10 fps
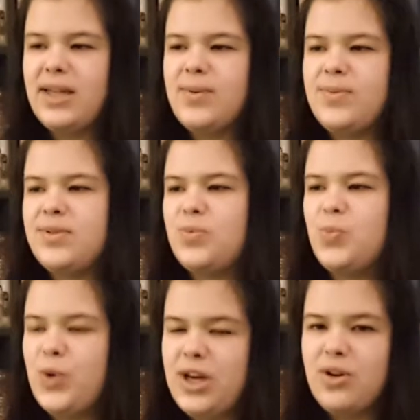It was
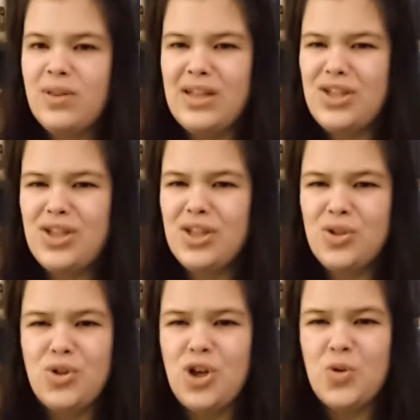weird that
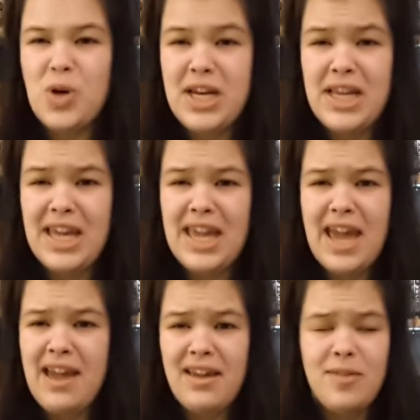children are running a
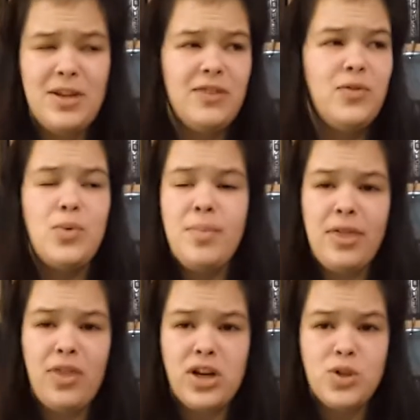gang. I mean, if you want
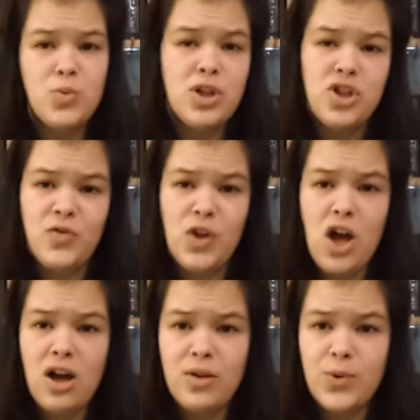my thoughts, watch the
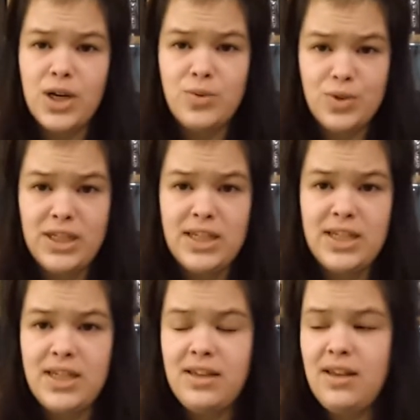vlog where I read
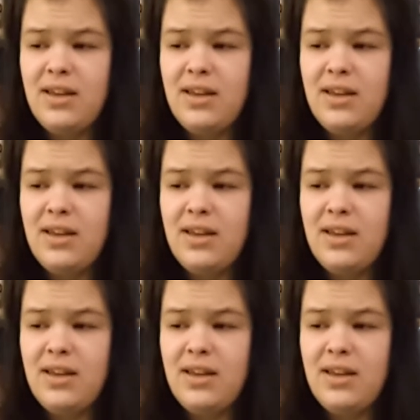it.